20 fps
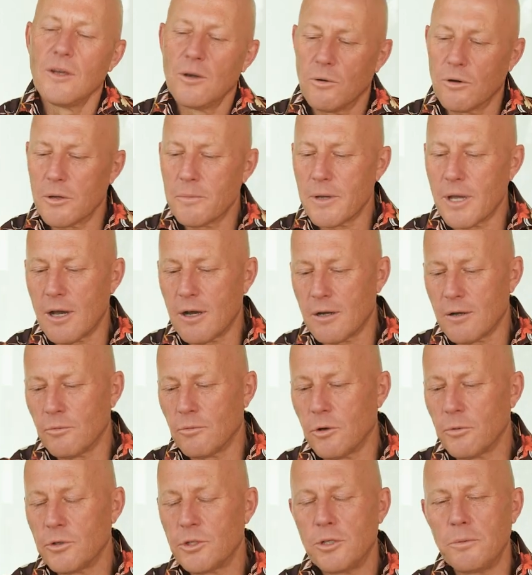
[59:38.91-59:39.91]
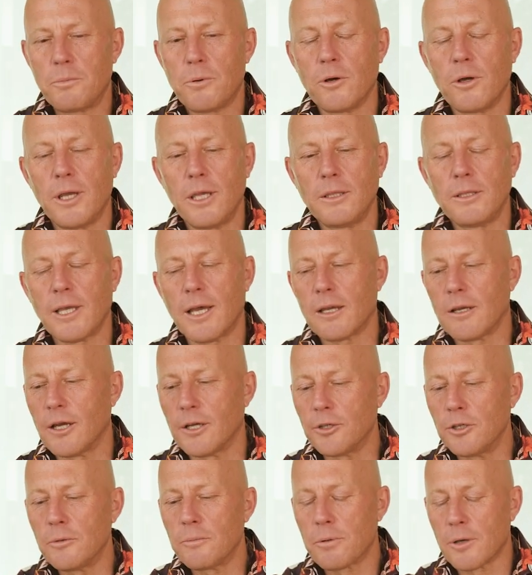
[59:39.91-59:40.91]
What yeah. about what would you put in that?
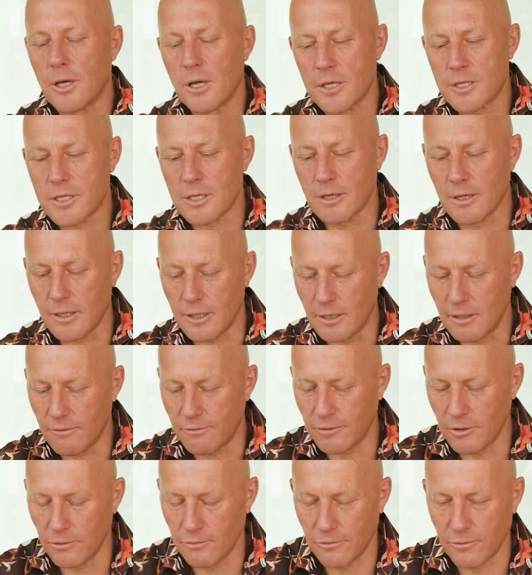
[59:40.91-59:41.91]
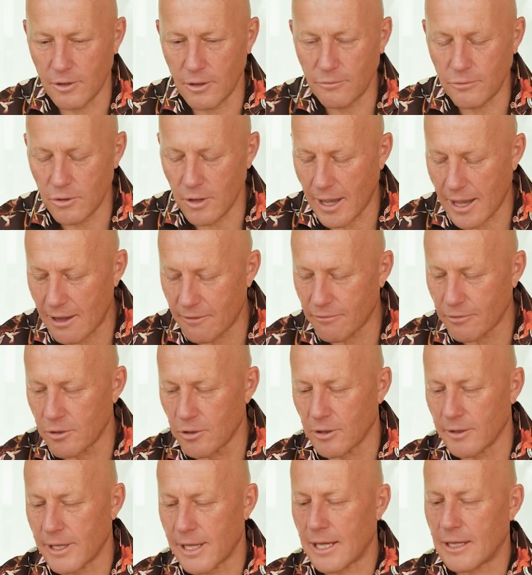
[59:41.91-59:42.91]
Like you personally, if yeah. you if you have
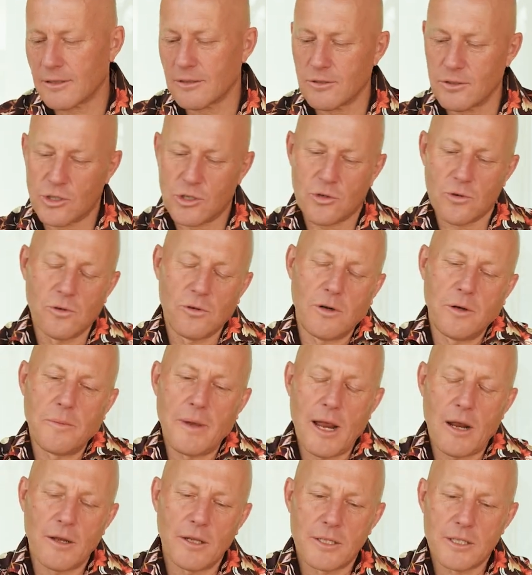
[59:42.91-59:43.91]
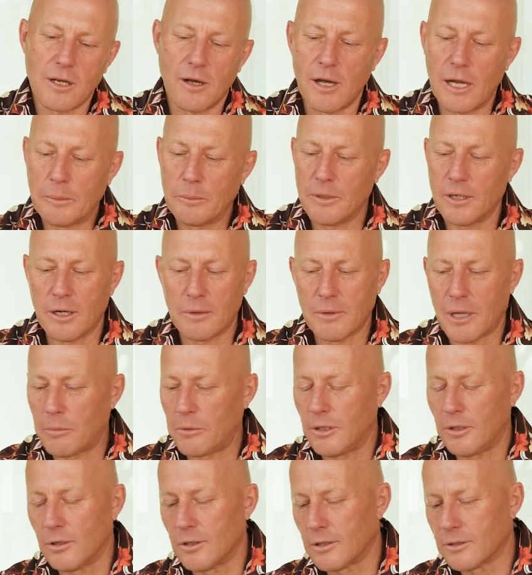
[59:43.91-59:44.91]
got that short amount of time, you know,
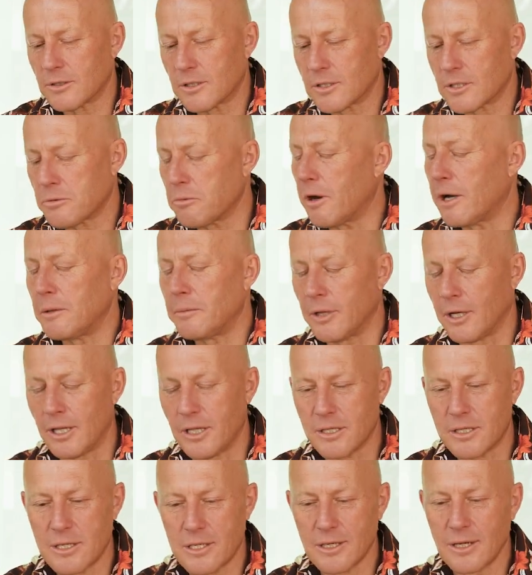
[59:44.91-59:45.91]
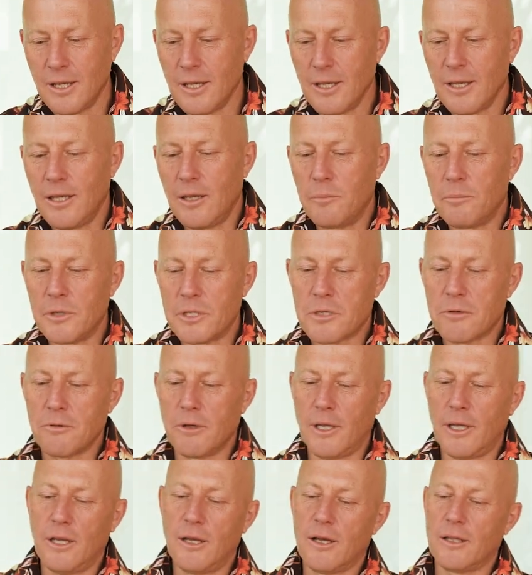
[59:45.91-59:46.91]
maybe you got 20 minutes in
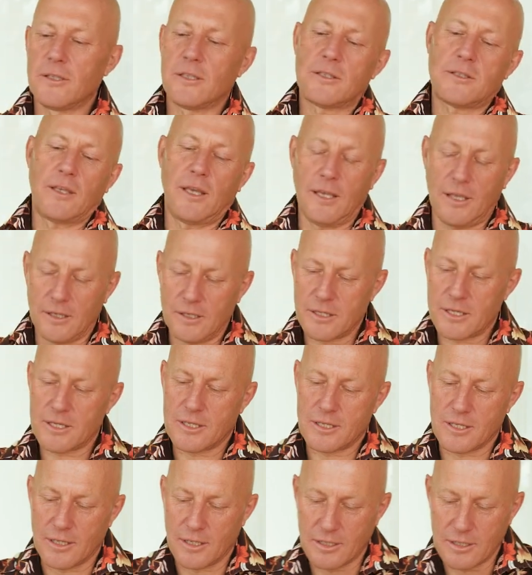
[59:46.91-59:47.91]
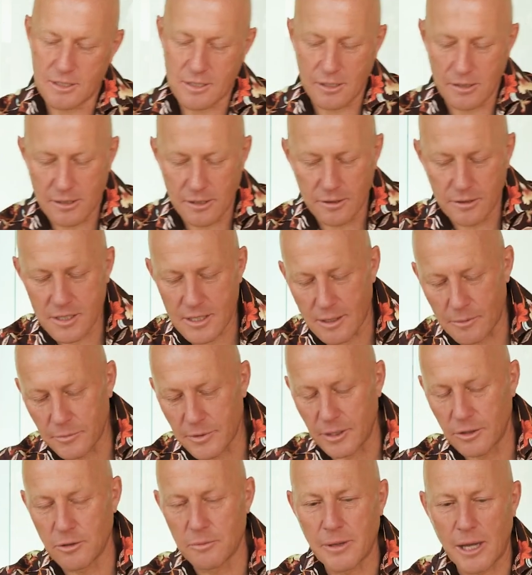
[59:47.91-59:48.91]
between other things to to do
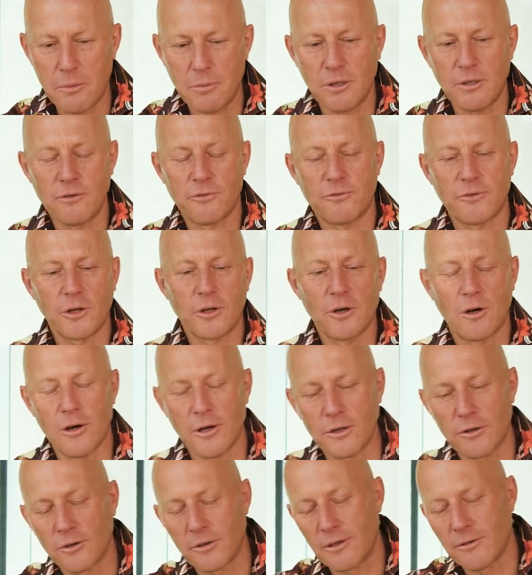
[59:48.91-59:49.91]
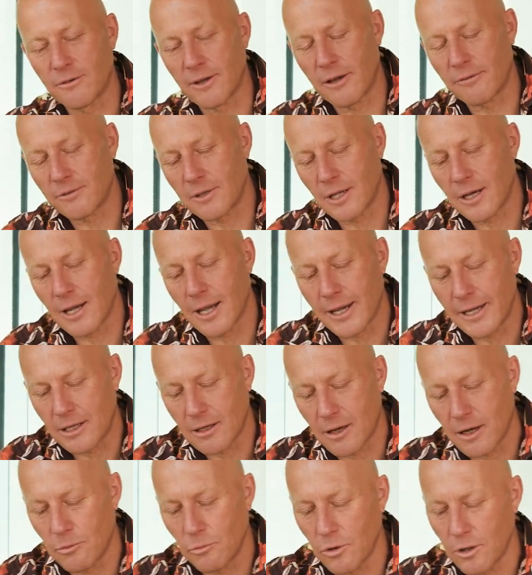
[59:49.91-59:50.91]
something, or maybe you've forgotten or you've left it
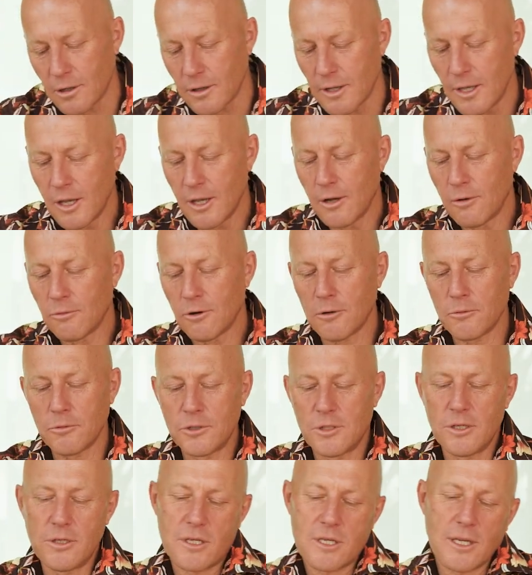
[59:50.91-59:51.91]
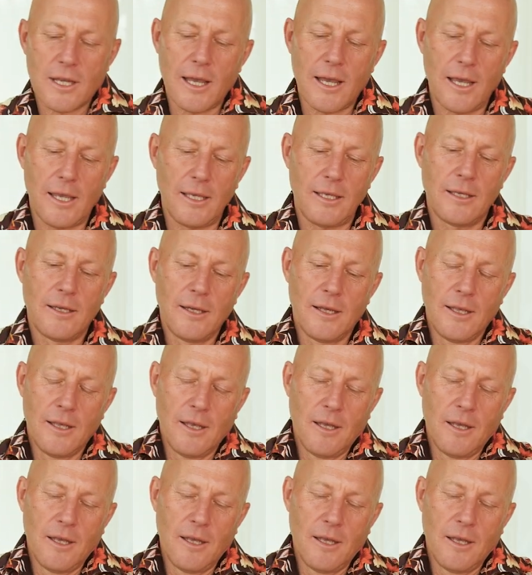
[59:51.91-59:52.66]
late. Like what what would you say?